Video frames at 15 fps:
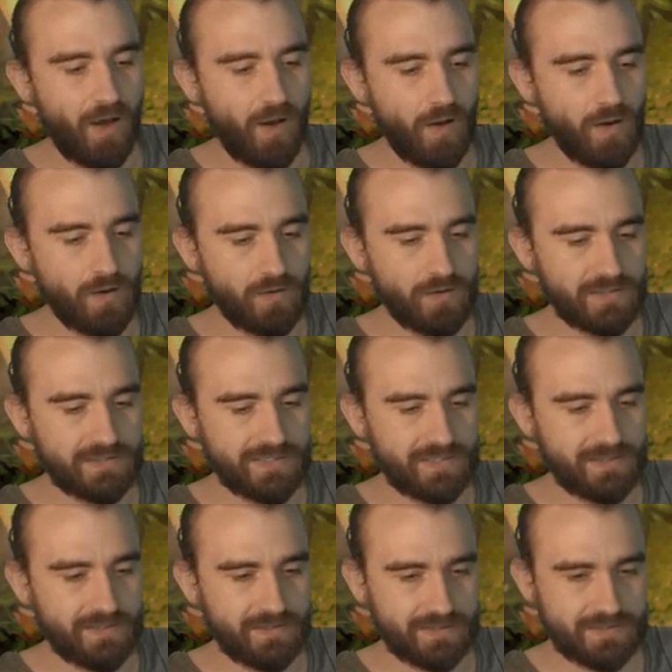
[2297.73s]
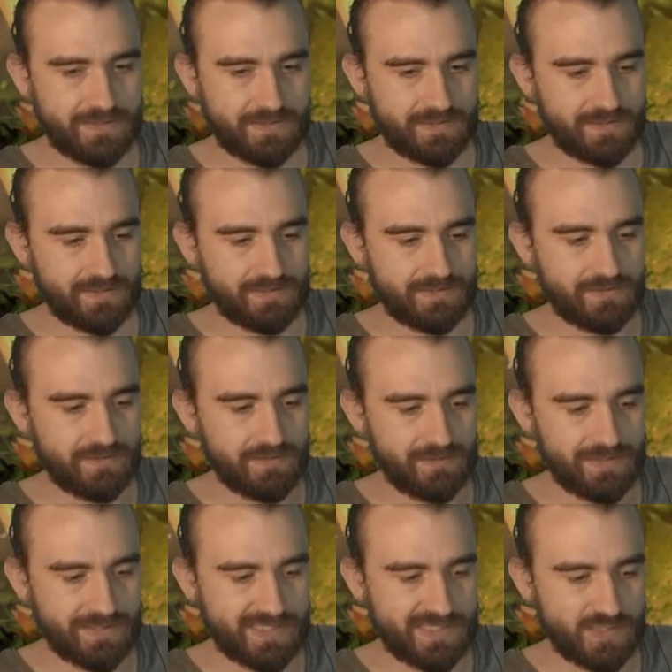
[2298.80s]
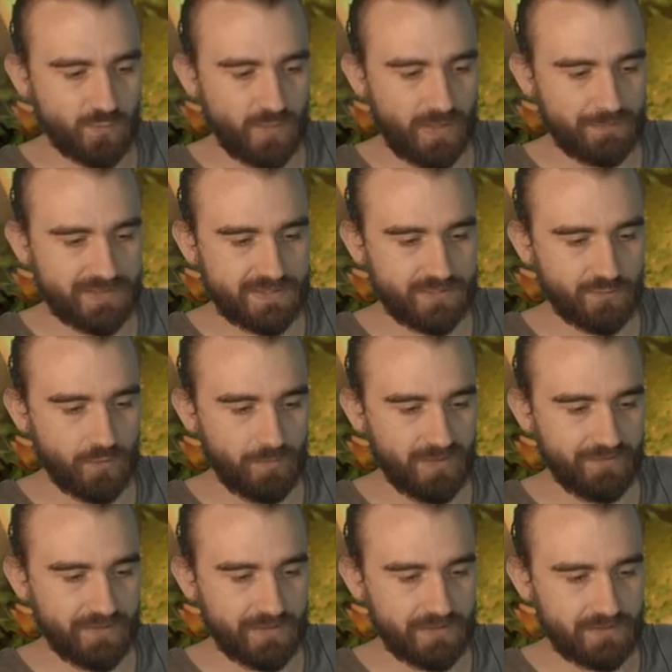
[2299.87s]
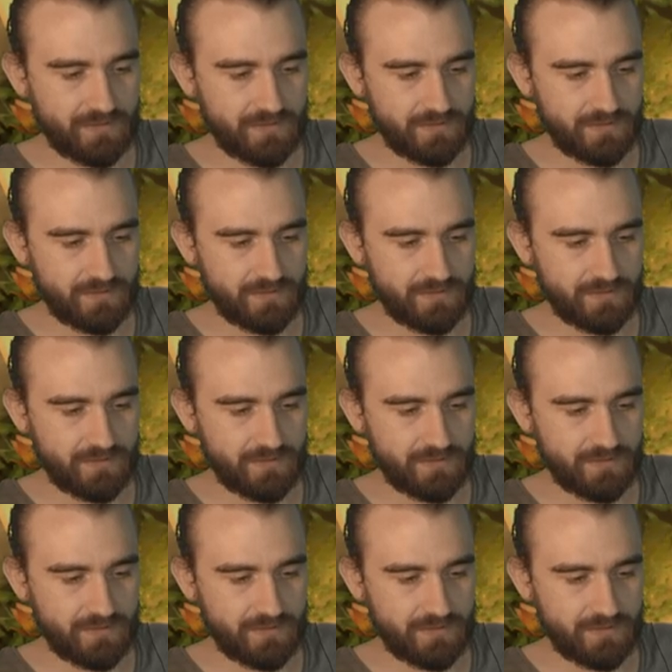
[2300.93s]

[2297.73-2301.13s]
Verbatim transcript: Oh, and then I get, get, get swept to oblivion.